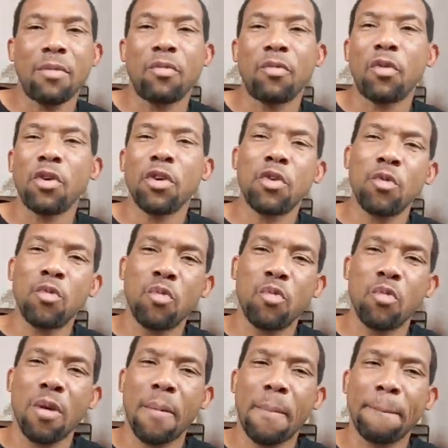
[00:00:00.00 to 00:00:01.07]
before you
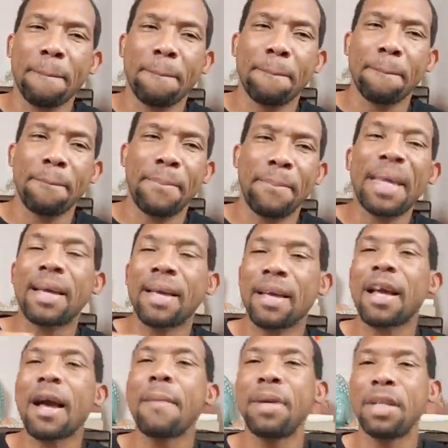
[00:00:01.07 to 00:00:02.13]

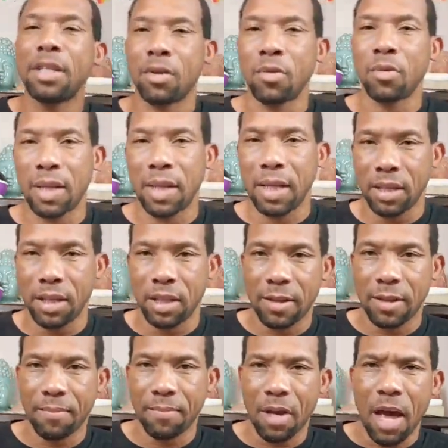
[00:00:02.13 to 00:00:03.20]
come into a
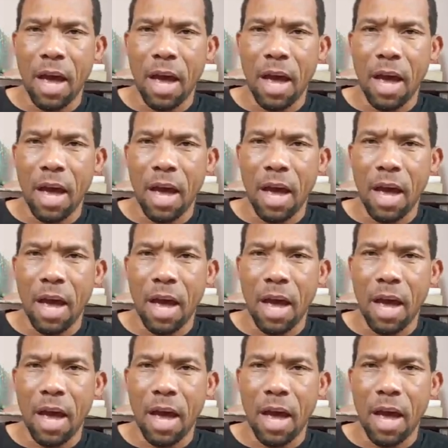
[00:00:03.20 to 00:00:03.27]
relationship.